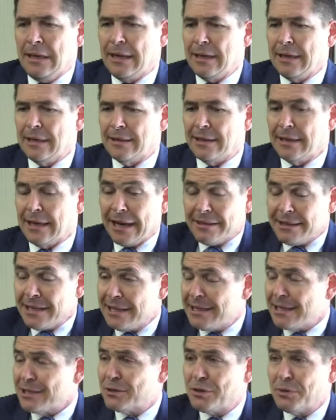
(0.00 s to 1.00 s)
And, and I
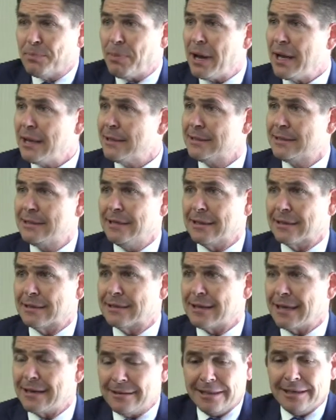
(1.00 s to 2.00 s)
think that's good
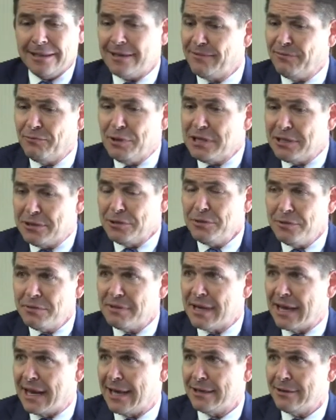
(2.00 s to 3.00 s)
politics. I think if we do
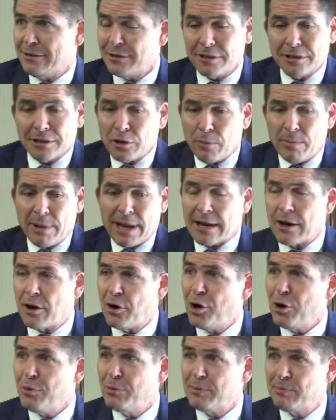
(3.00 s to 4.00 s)
that, you're going to go back
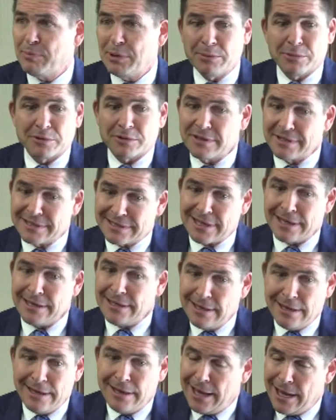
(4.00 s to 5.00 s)
home and people are going to
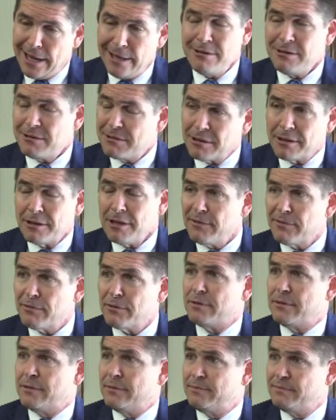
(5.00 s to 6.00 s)
say, hey, you
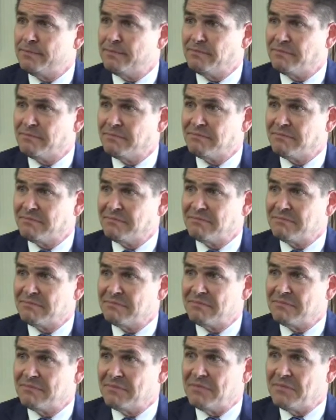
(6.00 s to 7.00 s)
delivered.
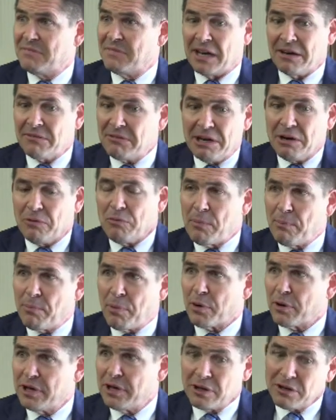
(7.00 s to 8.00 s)
I don't care what
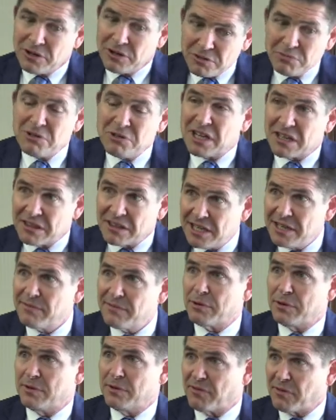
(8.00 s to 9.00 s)
party you're, you
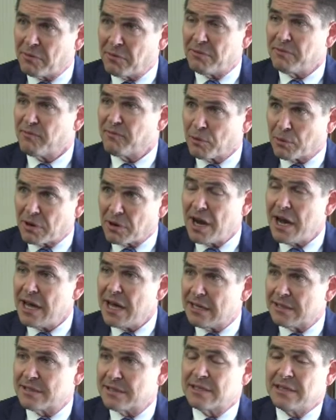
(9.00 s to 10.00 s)
delivered for, for
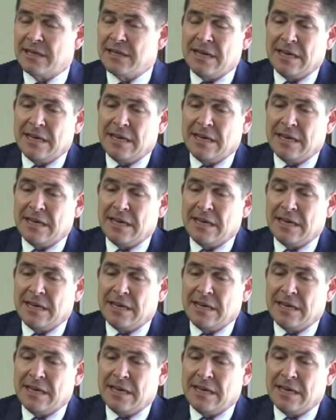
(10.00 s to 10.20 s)
us.